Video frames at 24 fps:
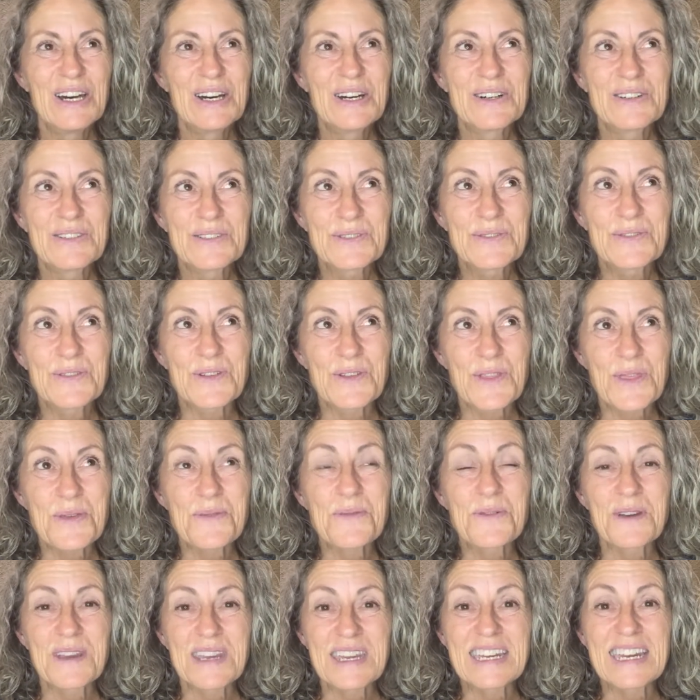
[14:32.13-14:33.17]
well, for
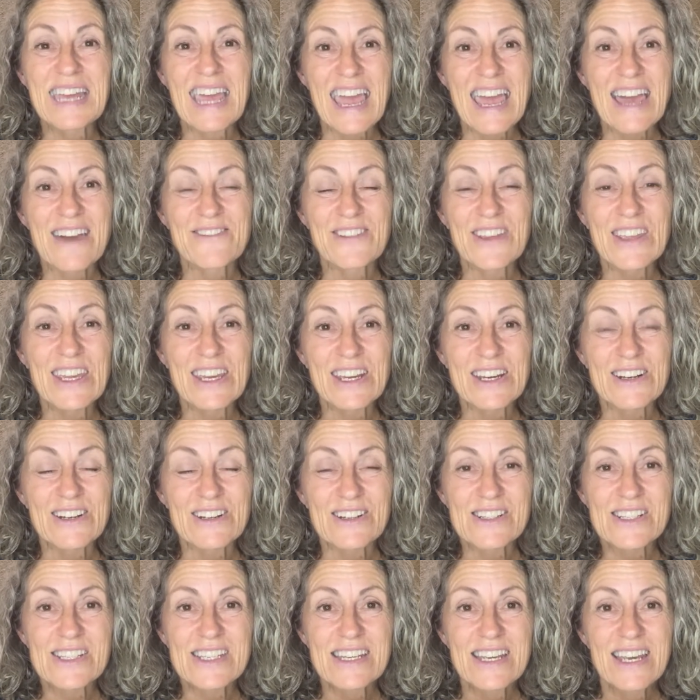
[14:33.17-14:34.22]
3.5
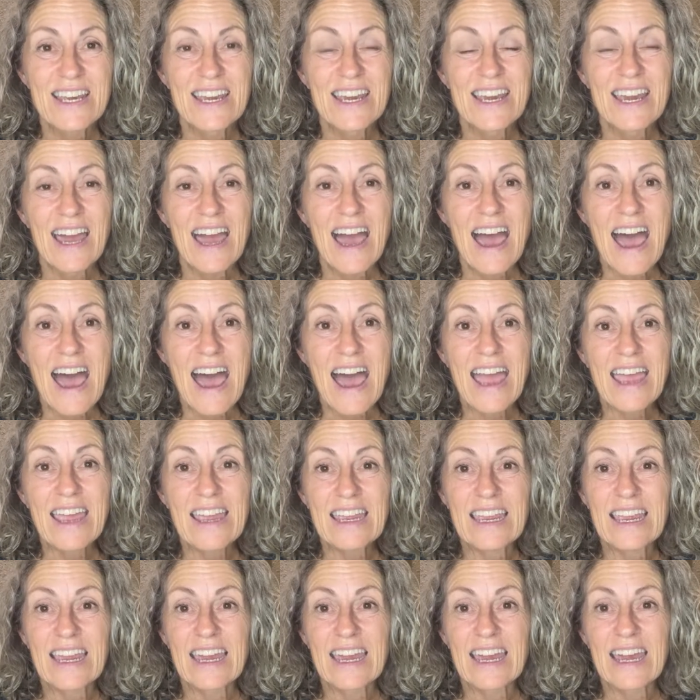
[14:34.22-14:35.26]
years,
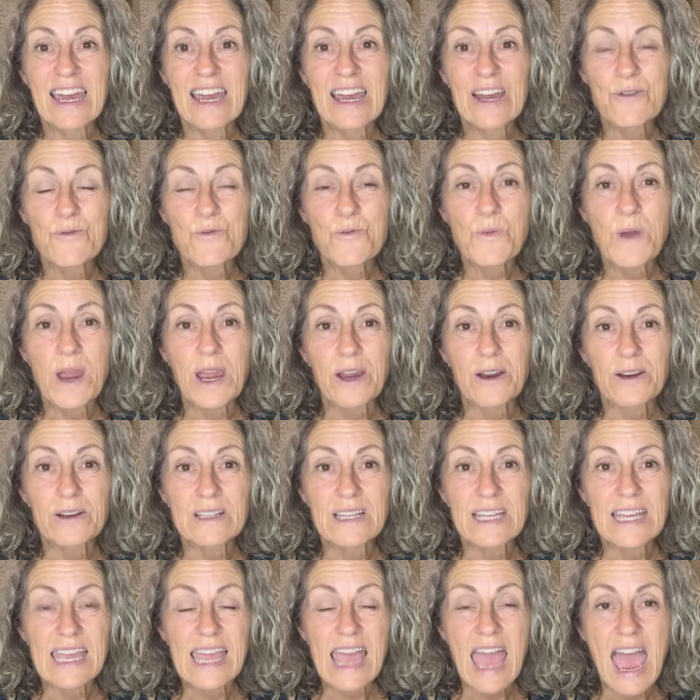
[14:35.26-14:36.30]
I
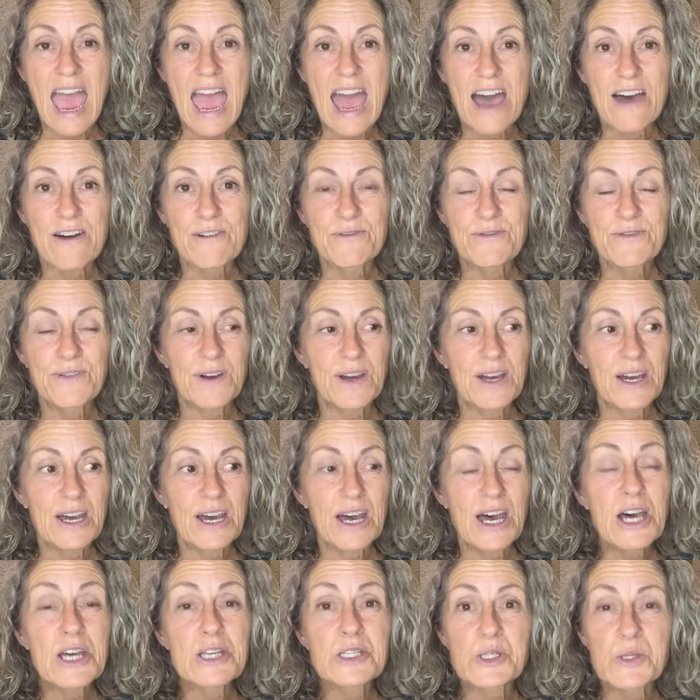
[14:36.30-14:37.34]
rarely have
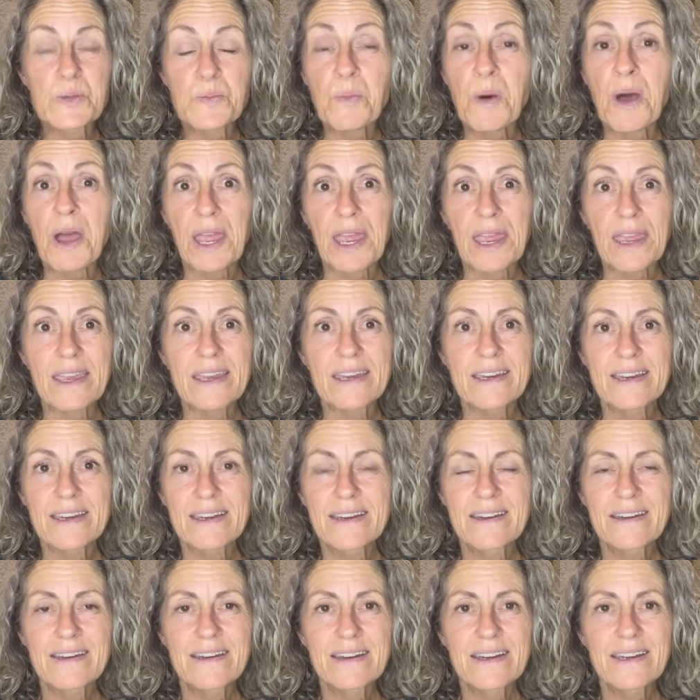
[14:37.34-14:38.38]
a spike,
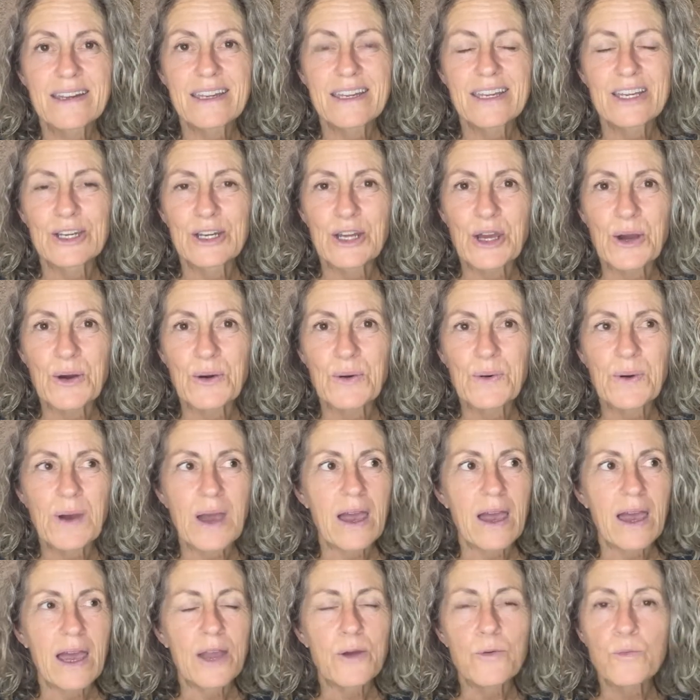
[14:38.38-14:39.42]

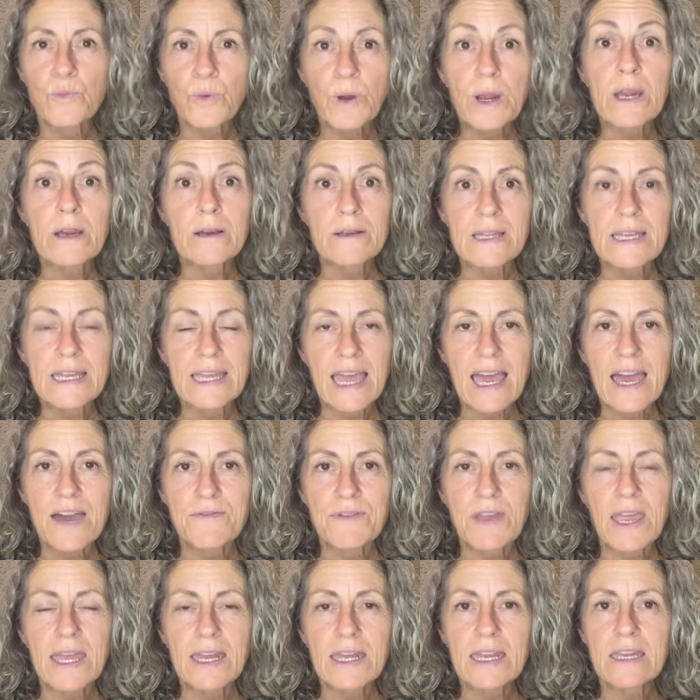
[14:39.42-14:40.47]
I rarely have
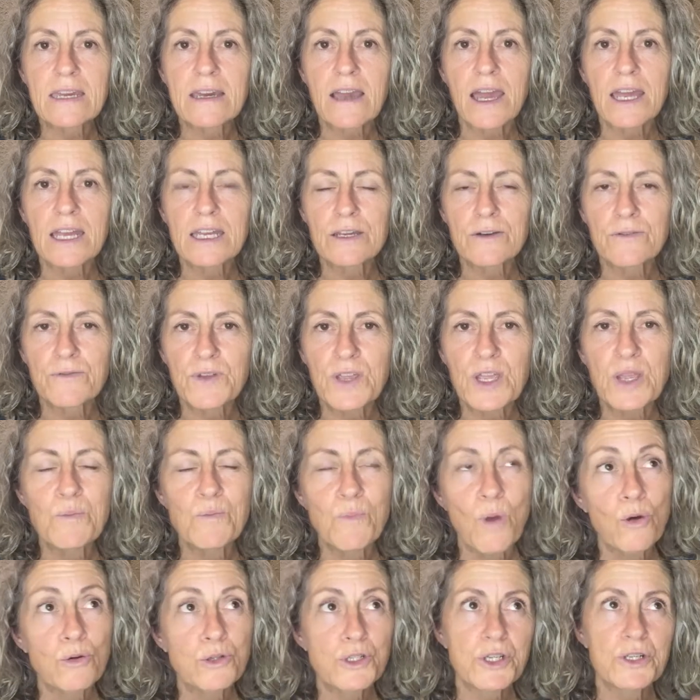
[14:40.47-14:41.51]
any kind of
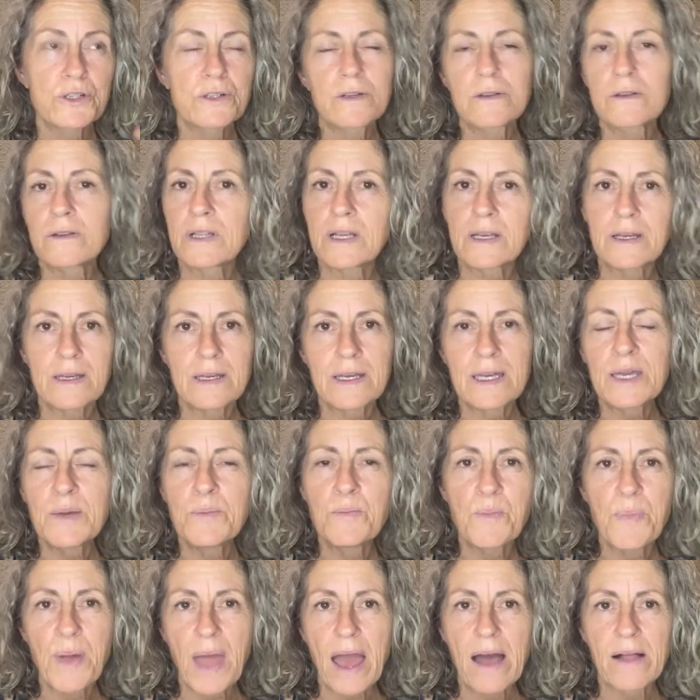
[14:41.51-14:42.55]
emotional
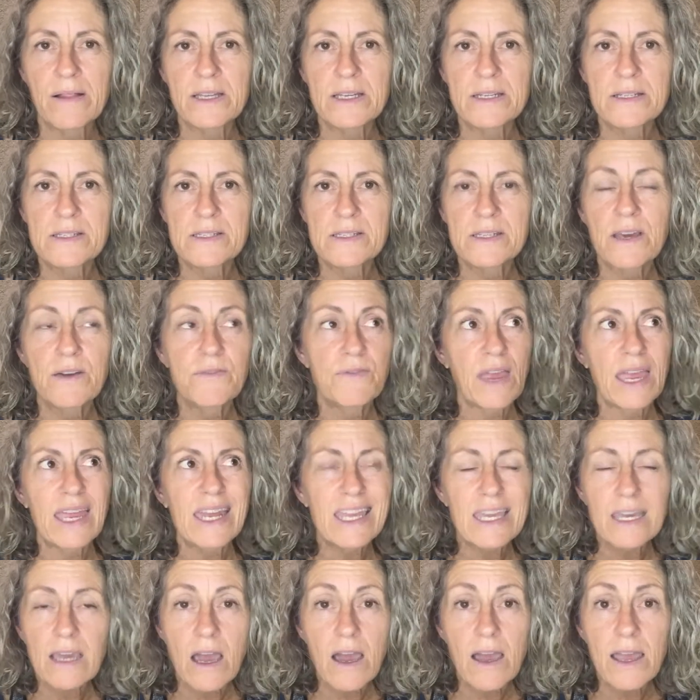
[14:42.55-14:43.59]
imbalance of
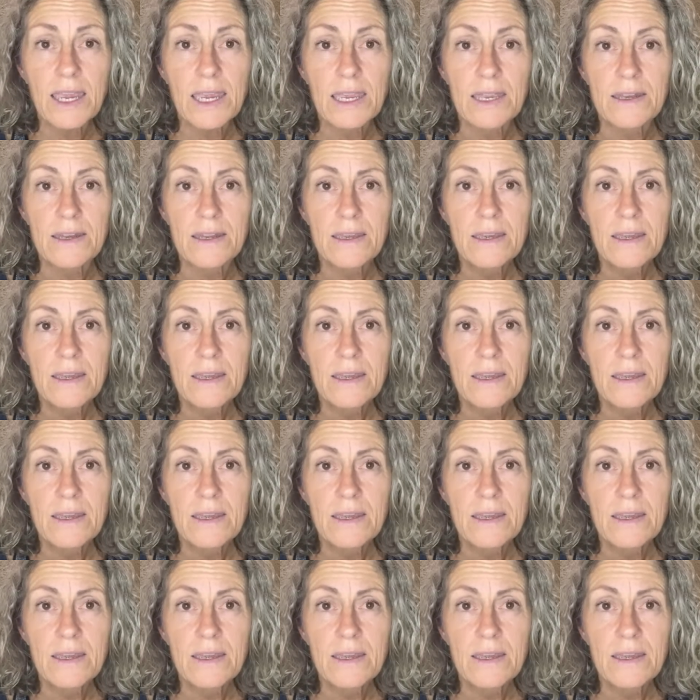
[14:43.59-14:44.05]
any kind.